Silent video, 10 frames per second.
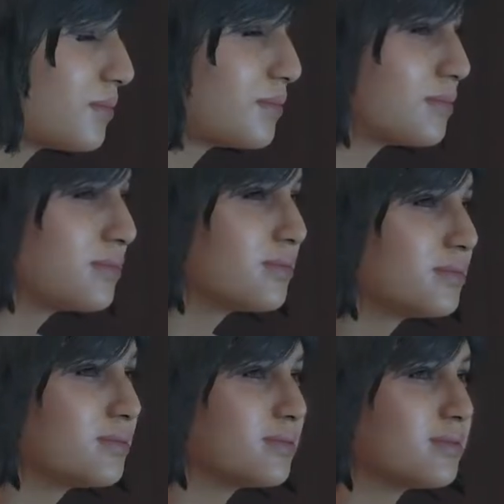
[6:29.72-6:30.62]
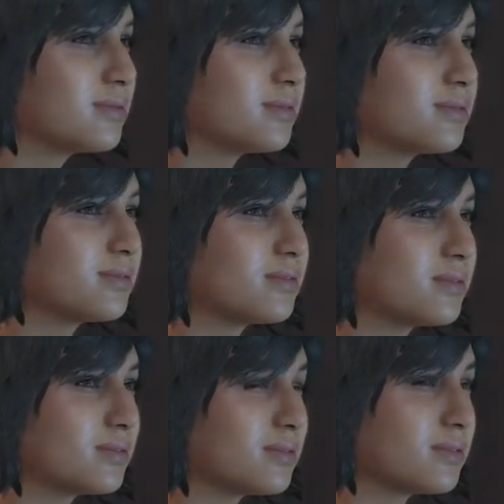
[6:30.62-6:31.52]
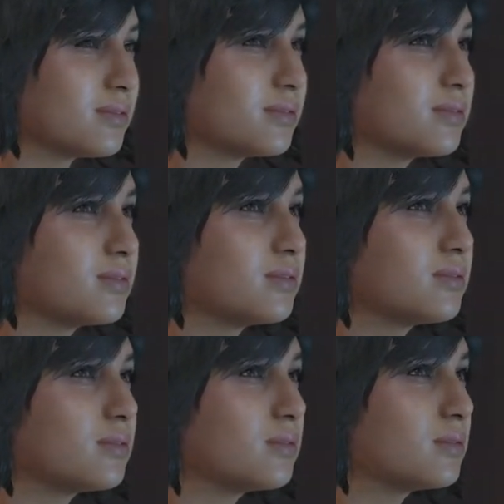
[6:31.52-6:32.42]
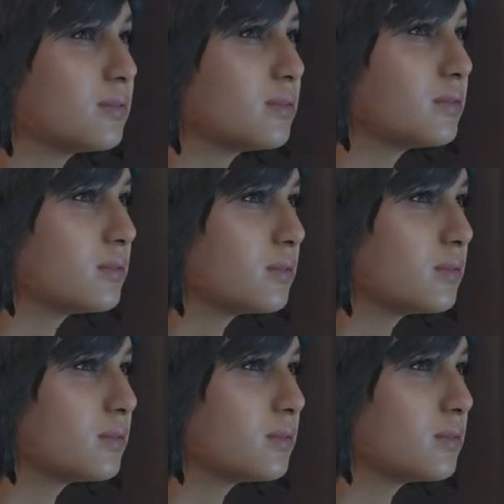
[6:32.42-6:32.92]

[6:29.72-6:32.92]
Nothing is said.